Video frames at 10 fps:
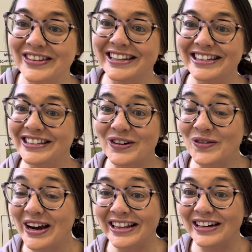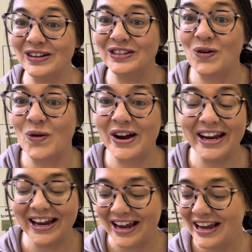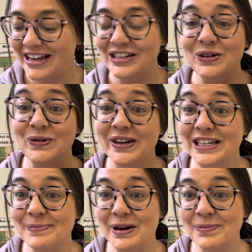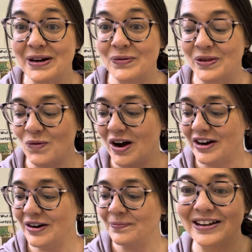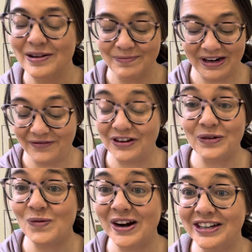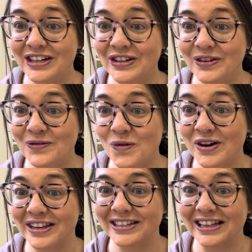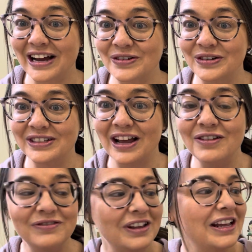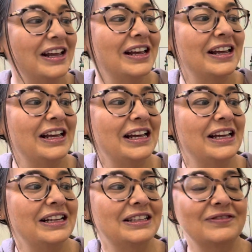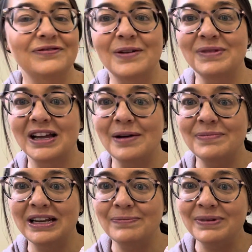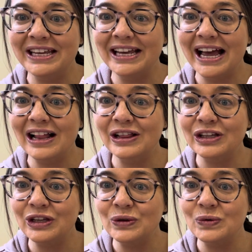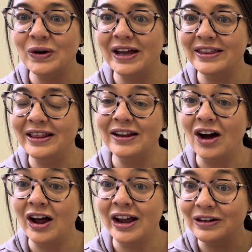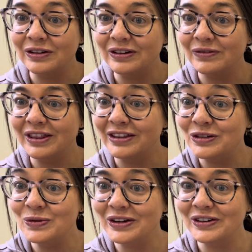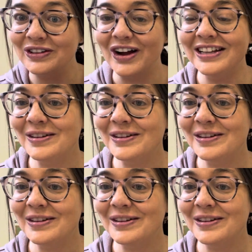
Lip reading: this is a great little toy to experiment with water, but if you wanted to look for this cloud yourself, it's from the company PLU and then idle with 2 little dots.